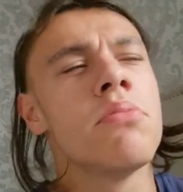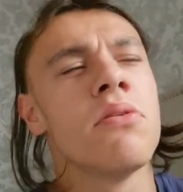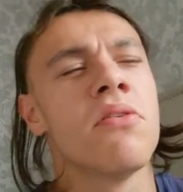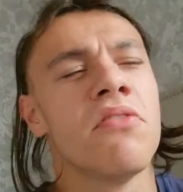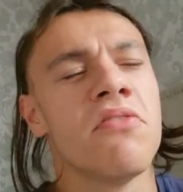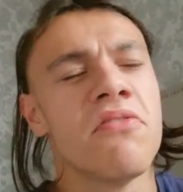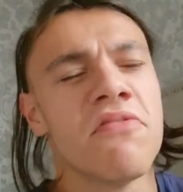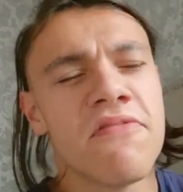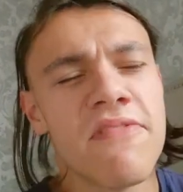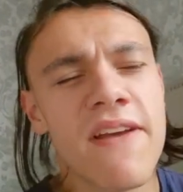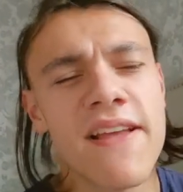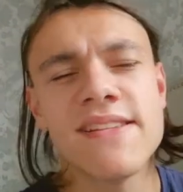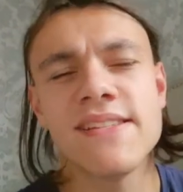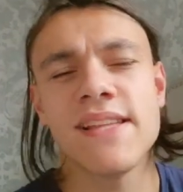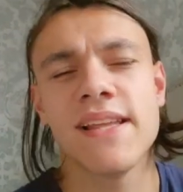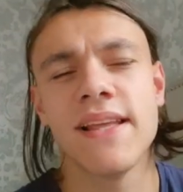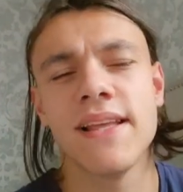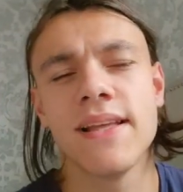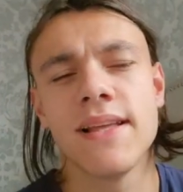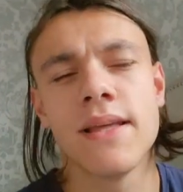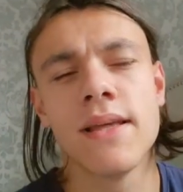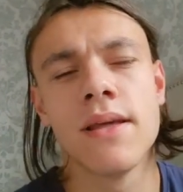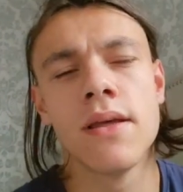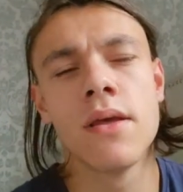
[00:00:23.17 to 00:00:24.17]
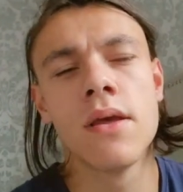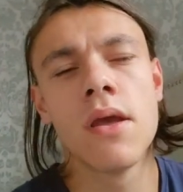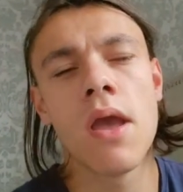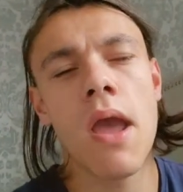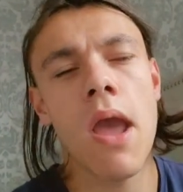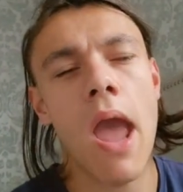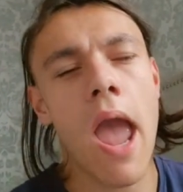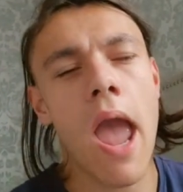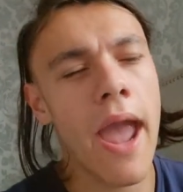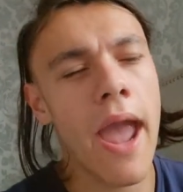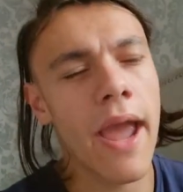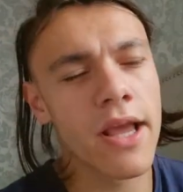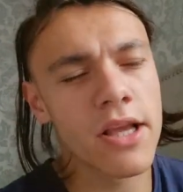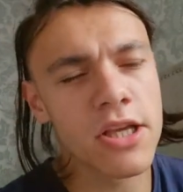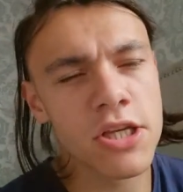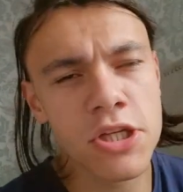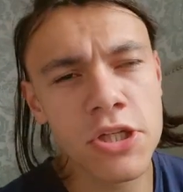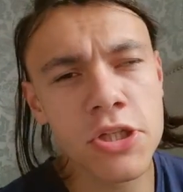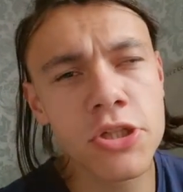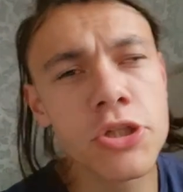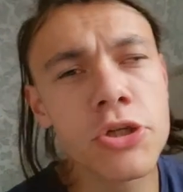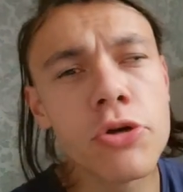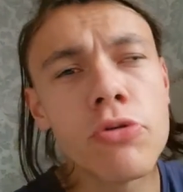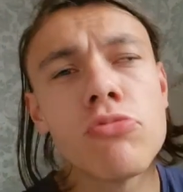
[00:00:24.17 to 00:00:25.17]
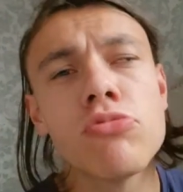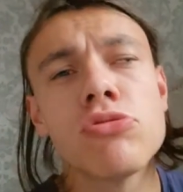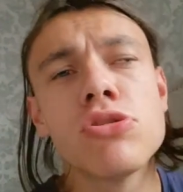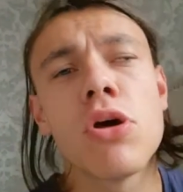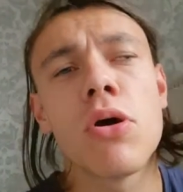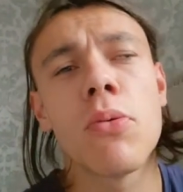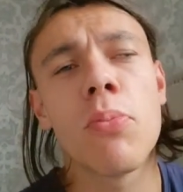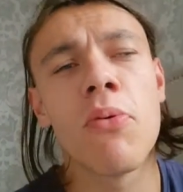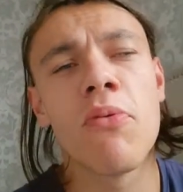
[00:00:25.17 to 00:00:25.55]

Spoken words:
pathetic excuse